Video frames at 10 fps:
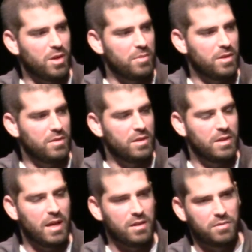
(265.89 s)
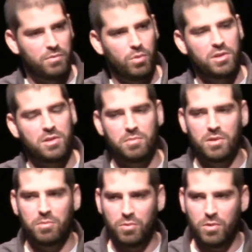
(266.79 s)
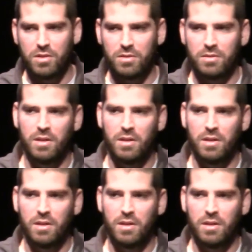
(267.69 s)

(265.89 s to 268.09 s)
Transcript: primarily an act of worship, number 1.